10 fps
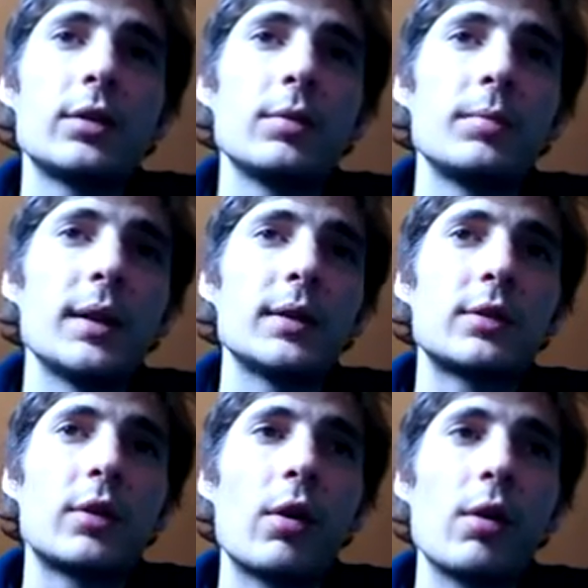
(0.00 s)
to be
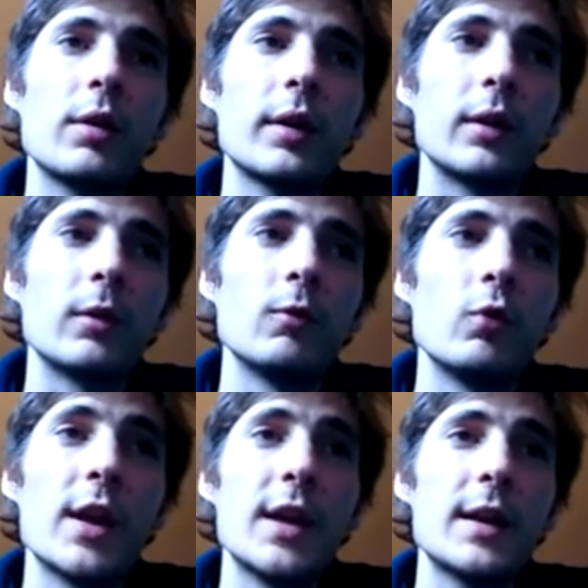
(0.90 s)
strong
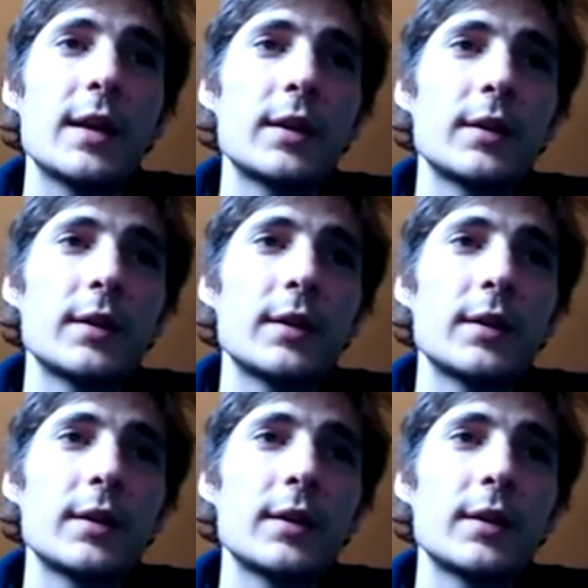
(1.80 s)
and weak,